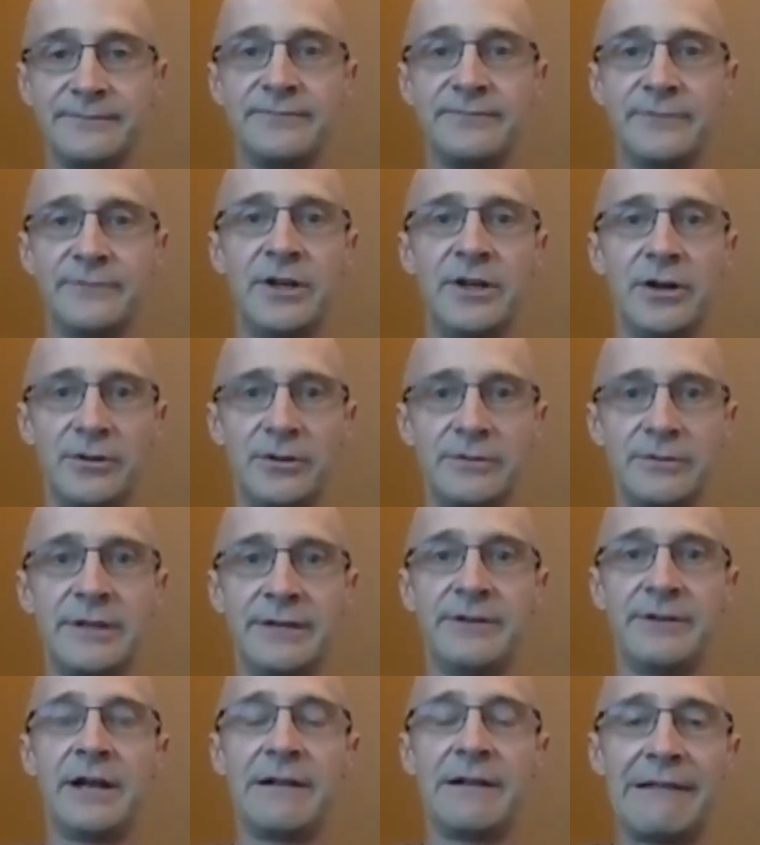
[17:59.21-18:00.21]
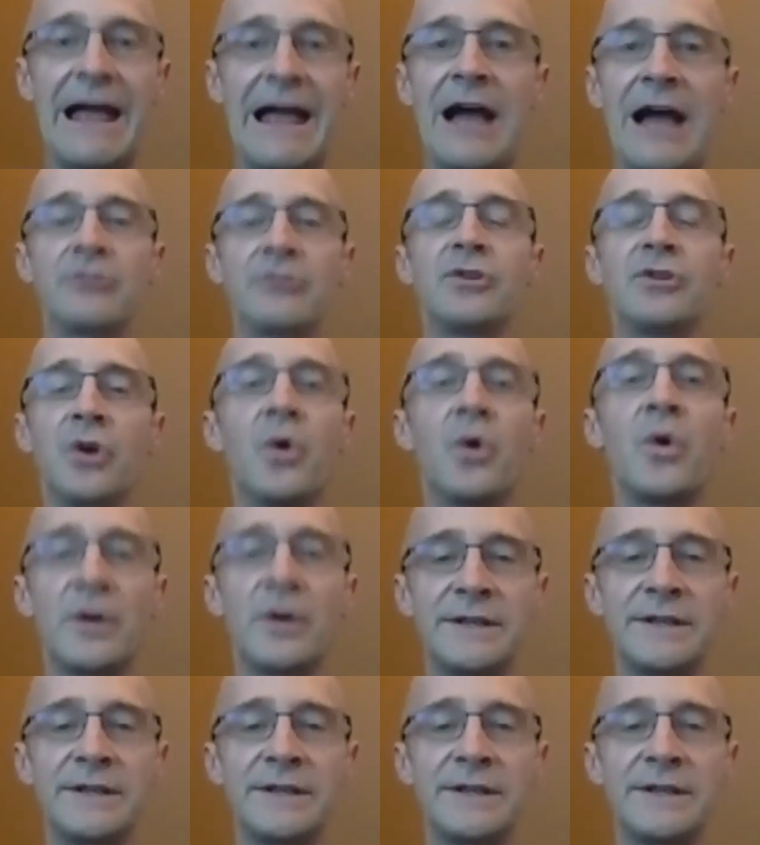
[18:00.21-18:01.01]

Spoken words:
even a loud noise,